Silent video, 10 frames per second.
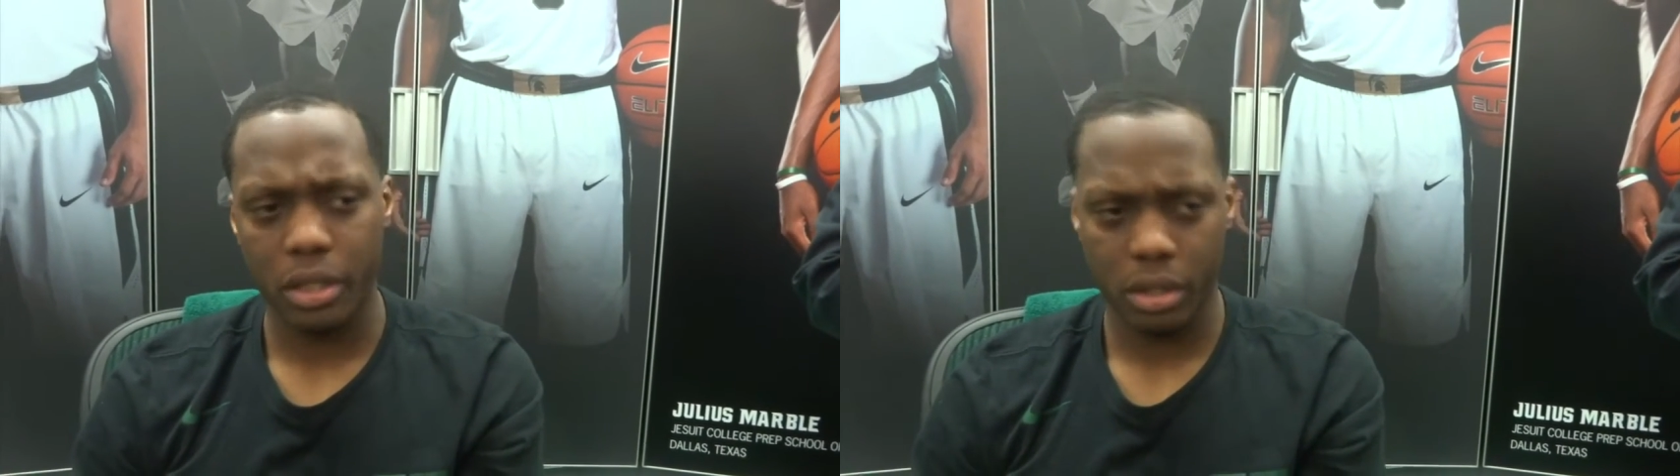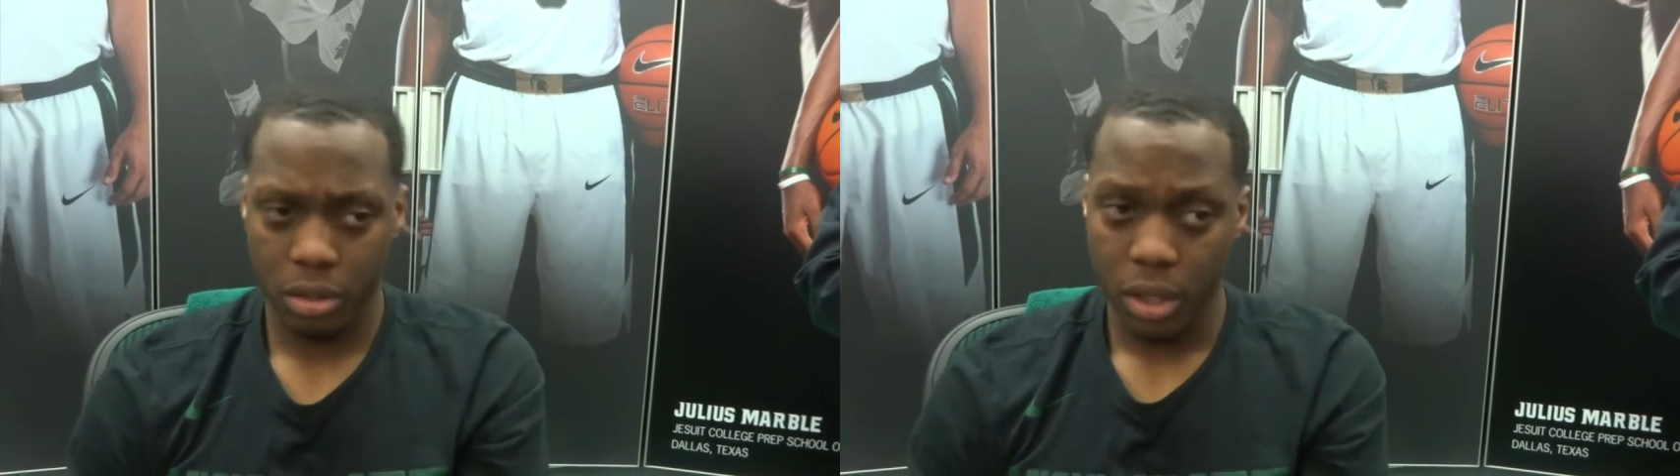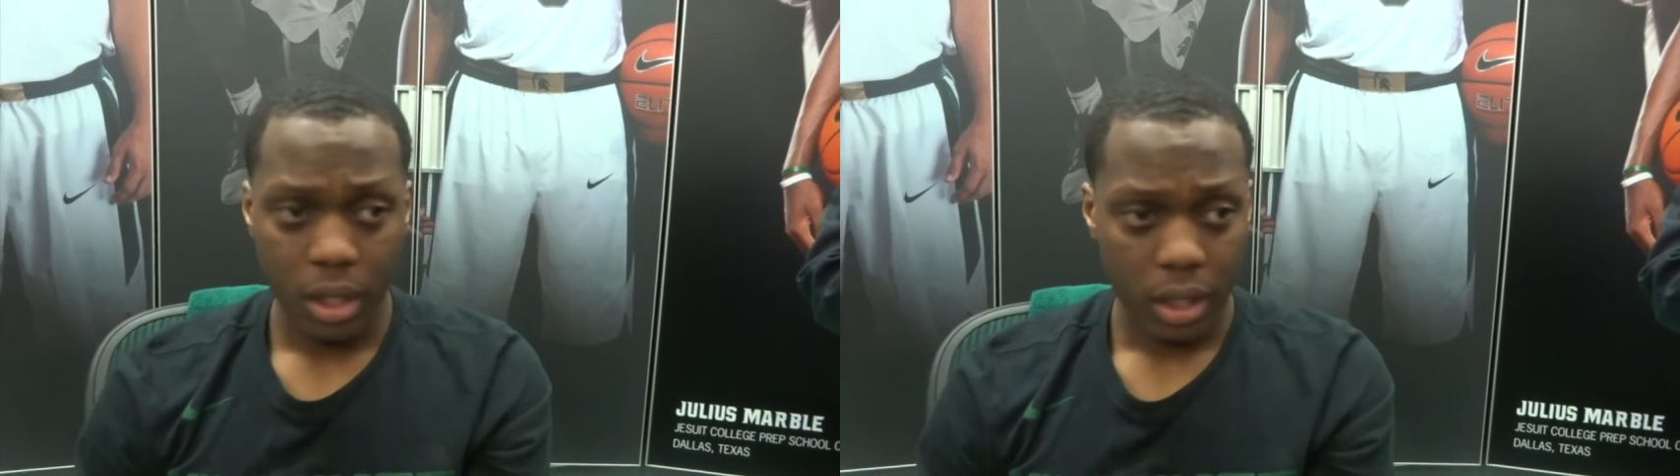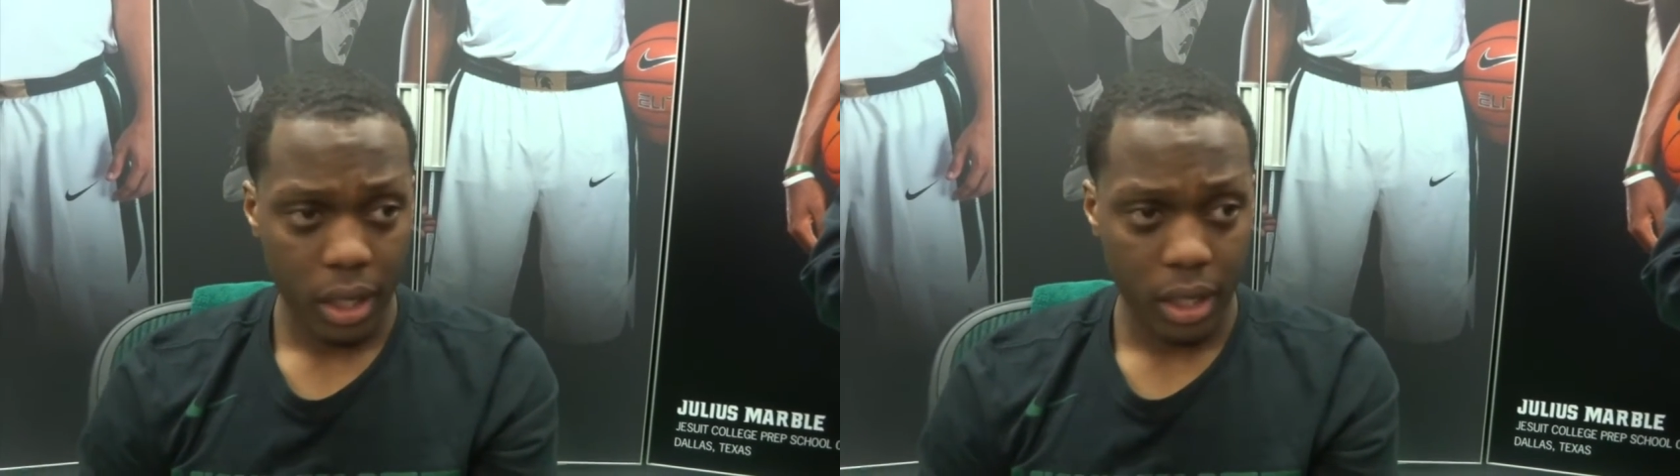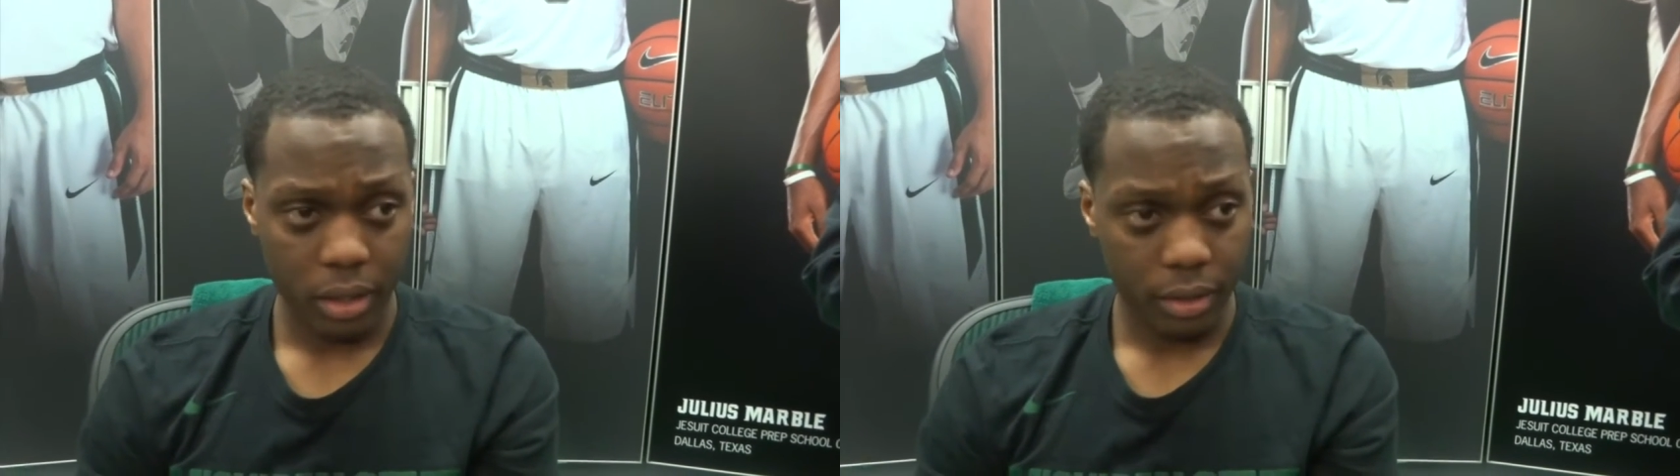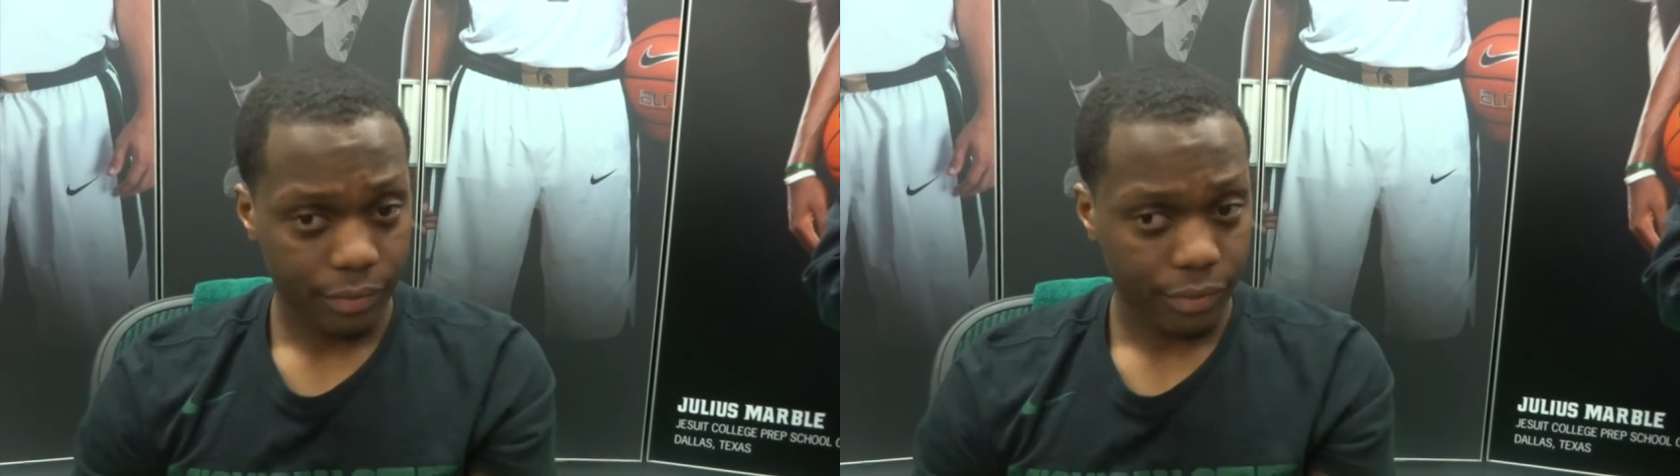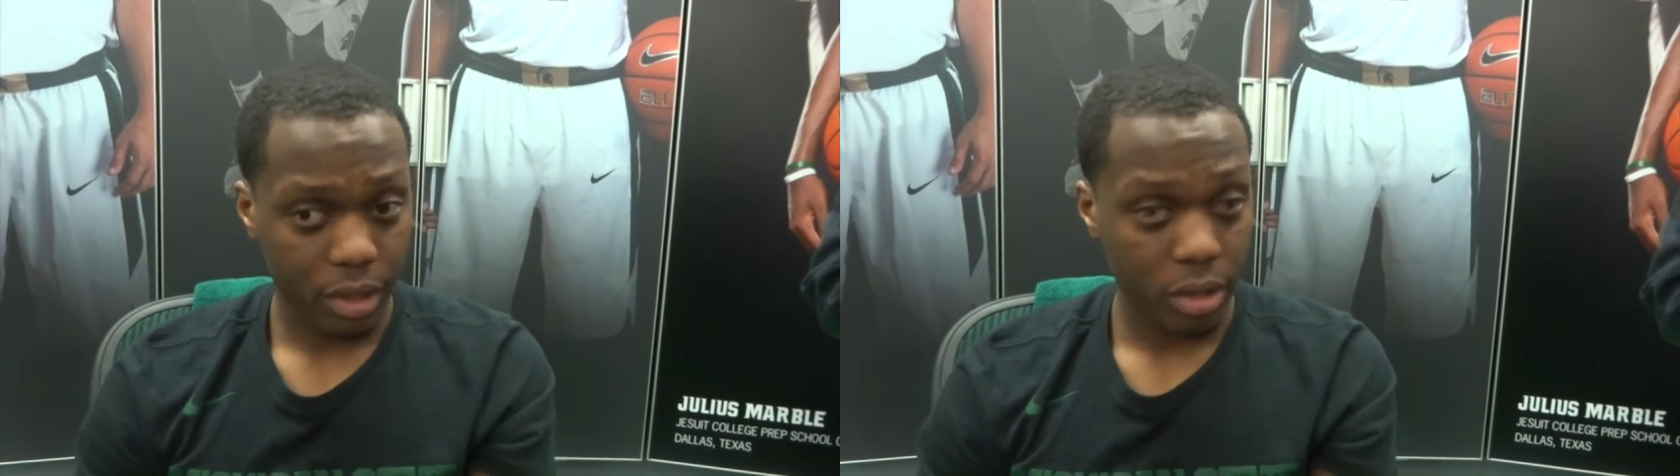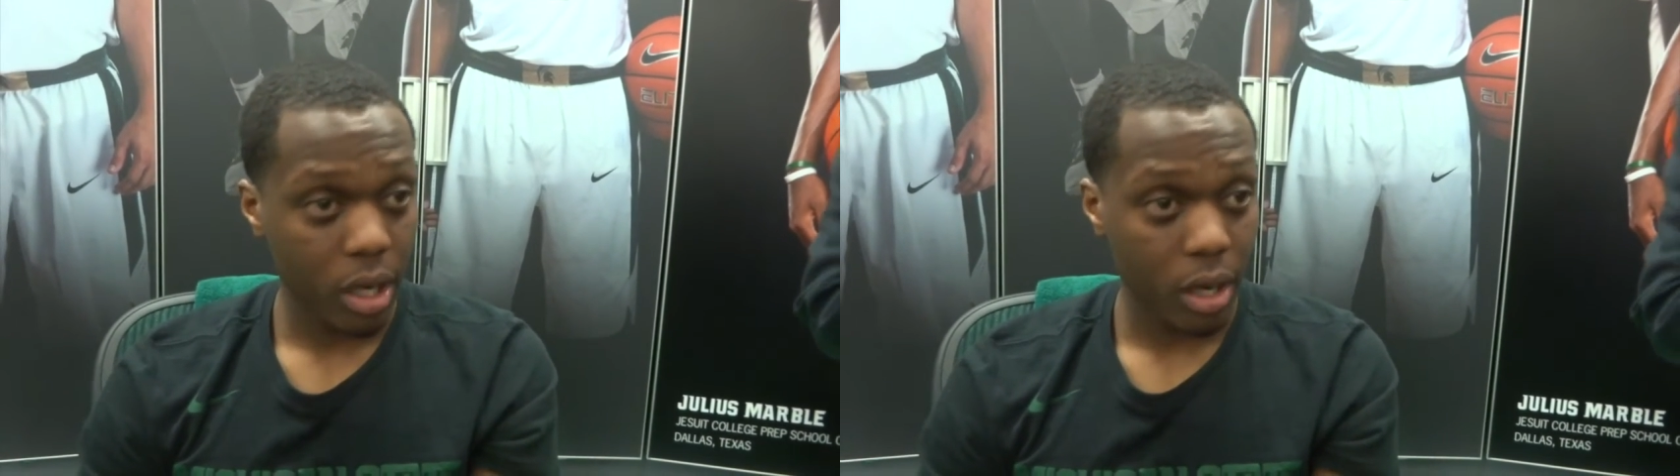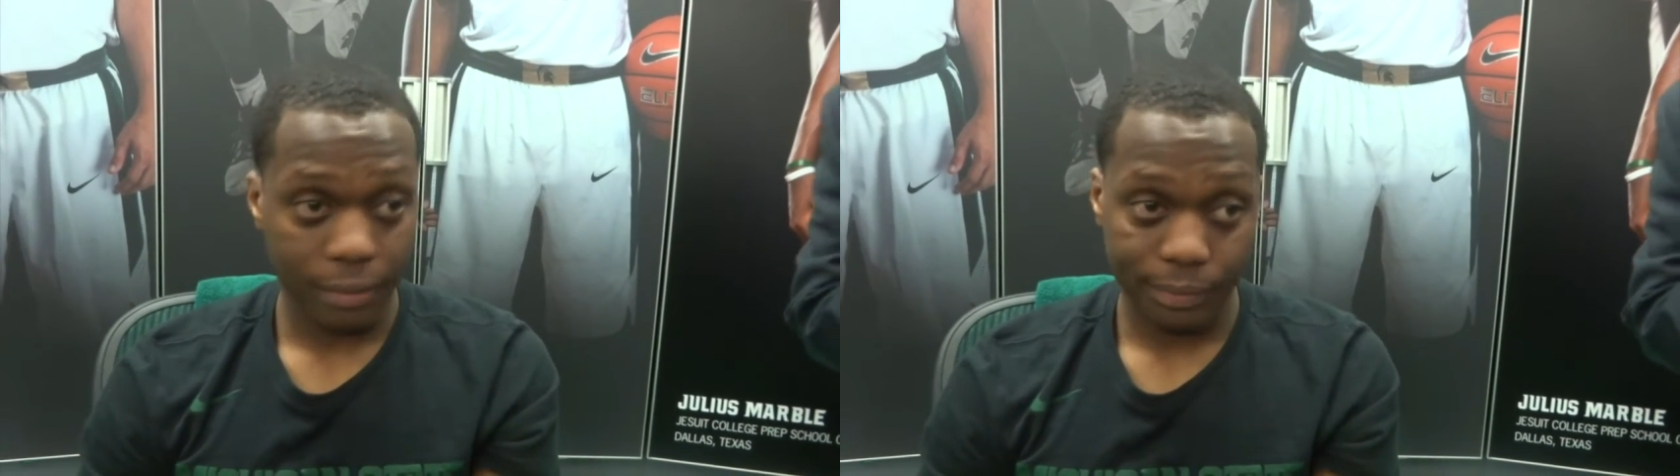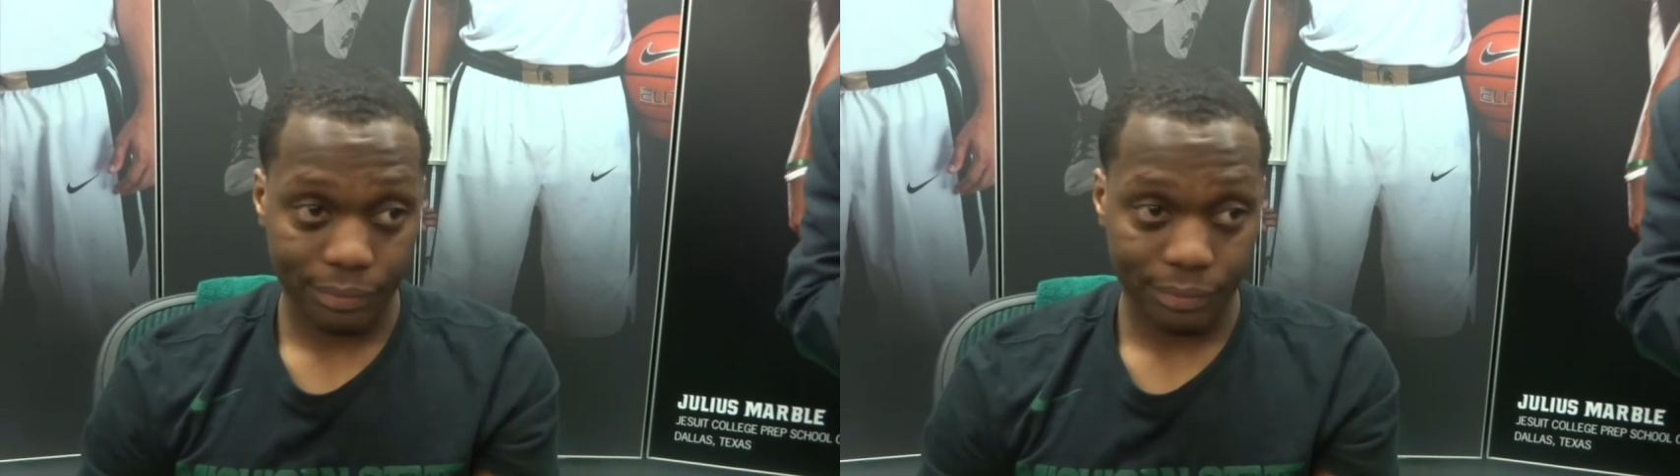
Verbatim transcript: Just kind of figuring out